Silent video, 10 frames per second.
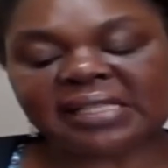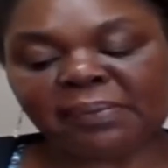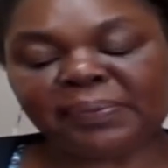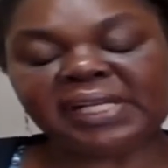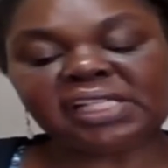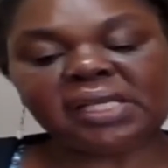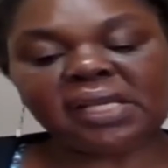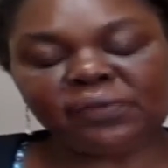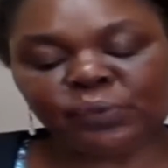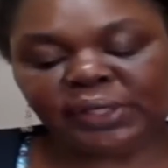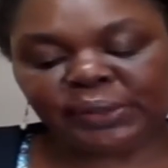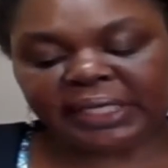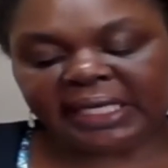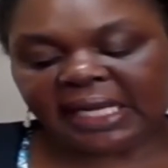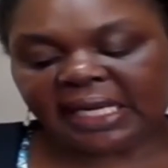happens. When you
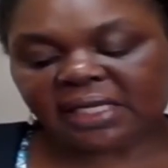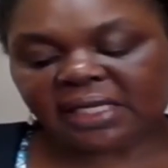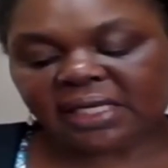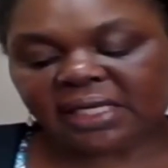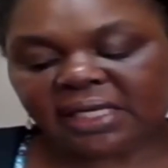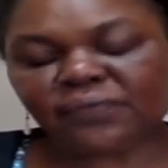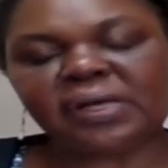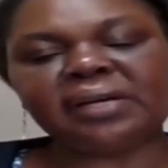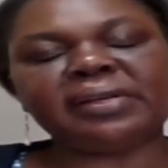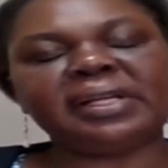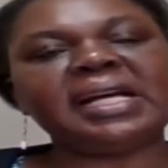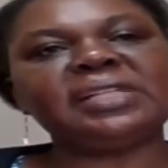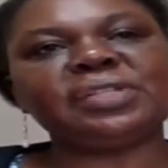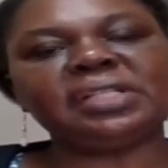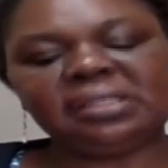clear land for
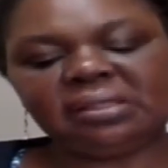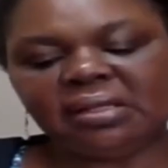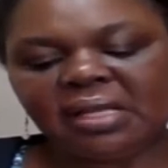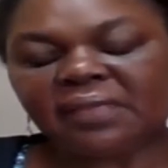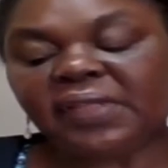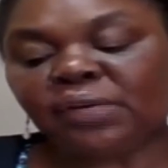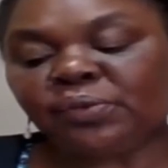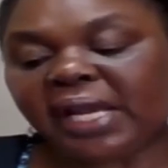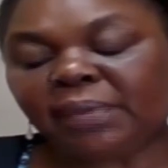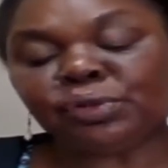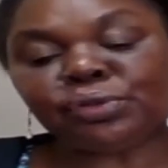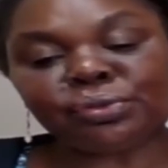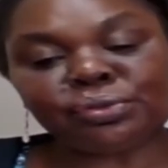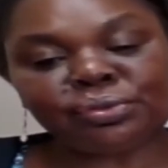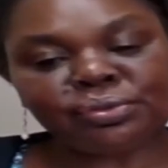agriculture, then we are able
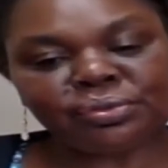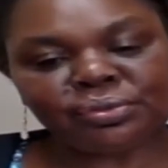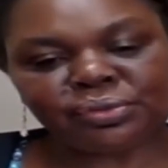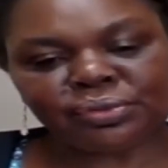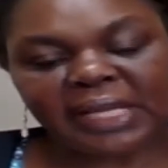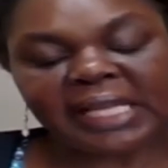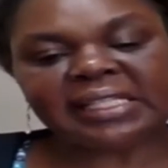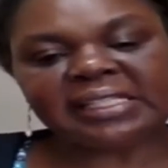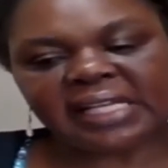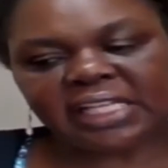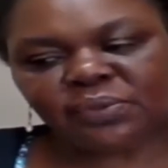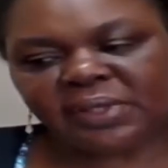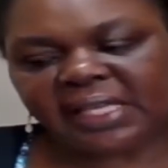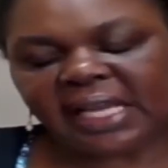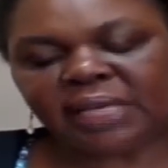to get in touch with
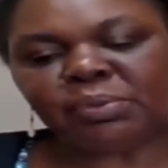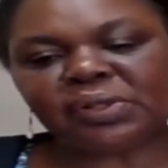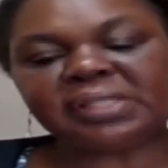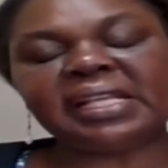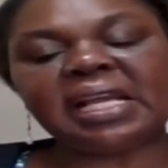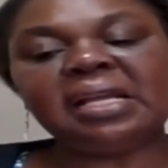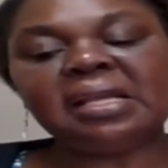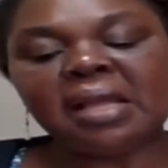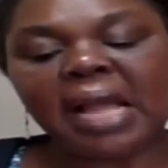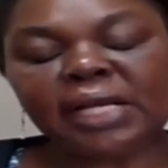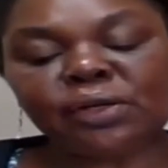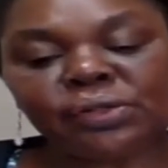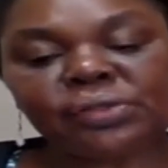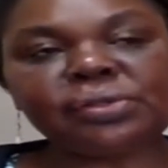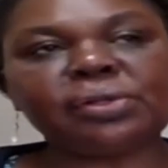the animals there. And
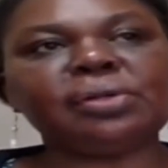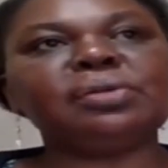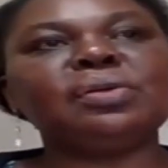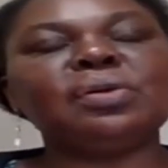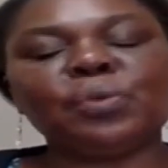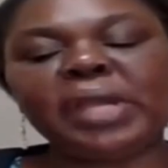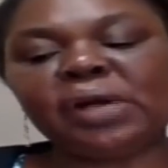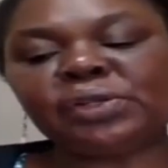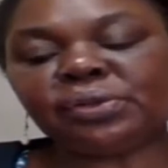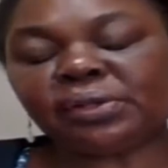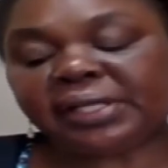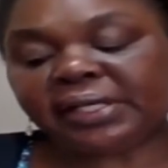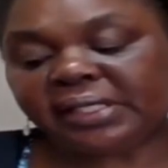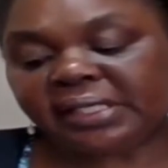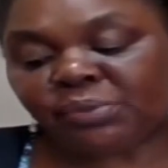also, we are also
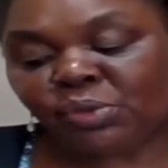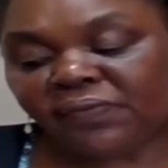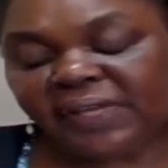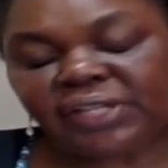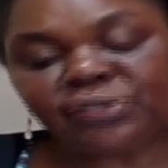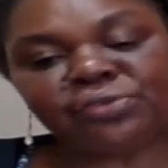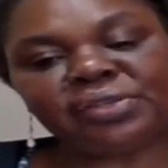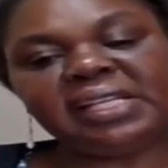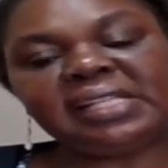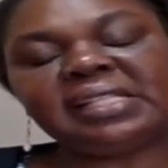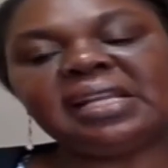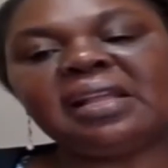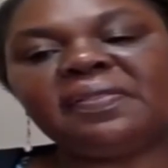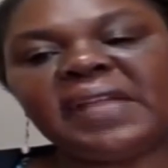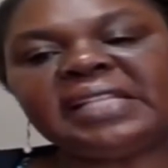removing trees.
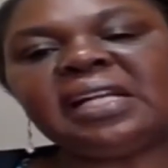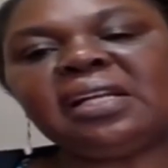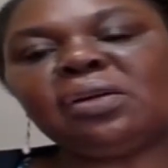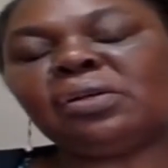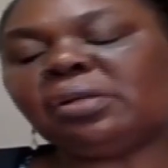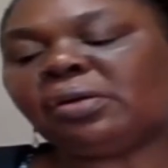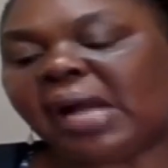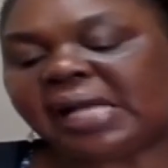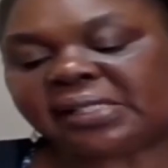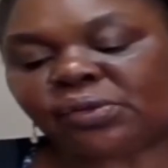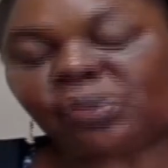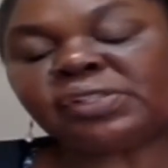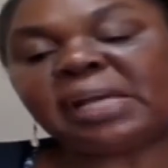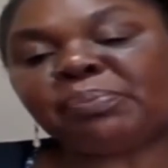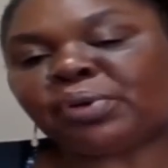That alone has
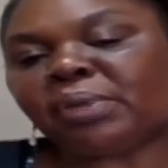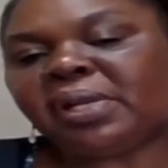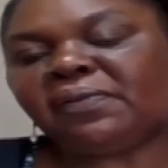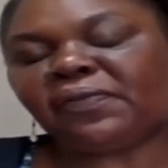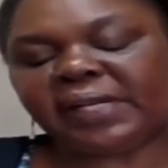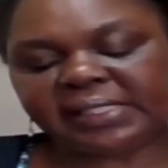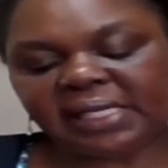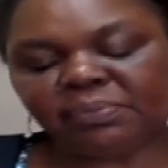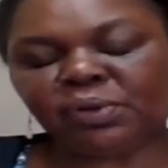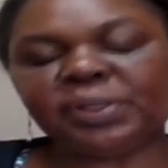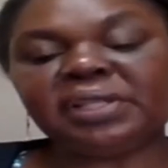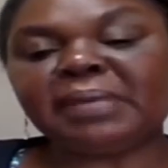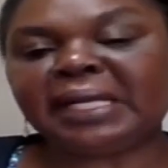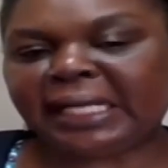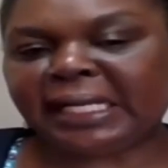caused a problem, for example, with
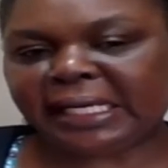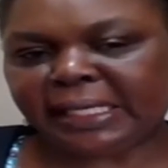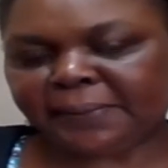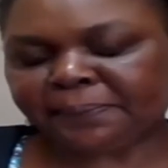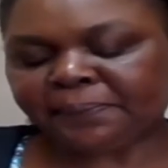malaria.